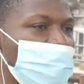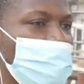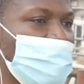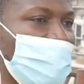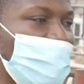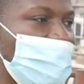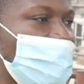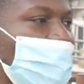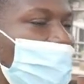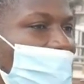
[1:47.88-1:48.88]
to start
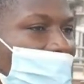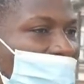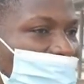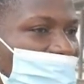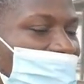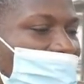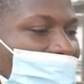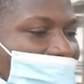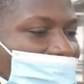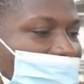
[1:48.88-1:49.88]
acting
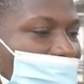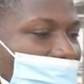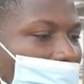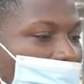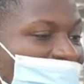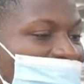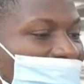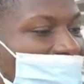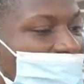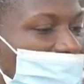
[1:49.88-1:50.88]
as
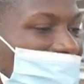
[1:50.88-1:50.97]
international